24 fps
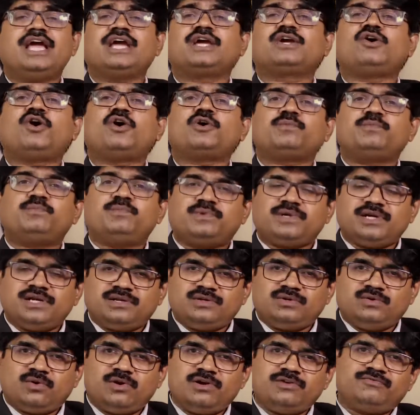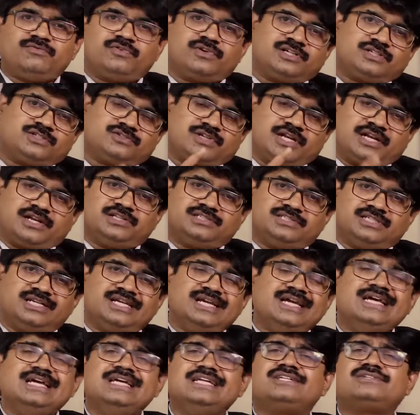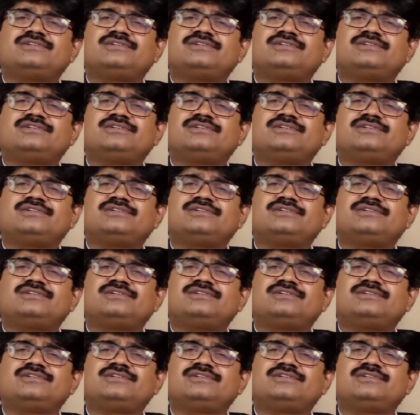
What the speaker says: a corporate going for a strategy,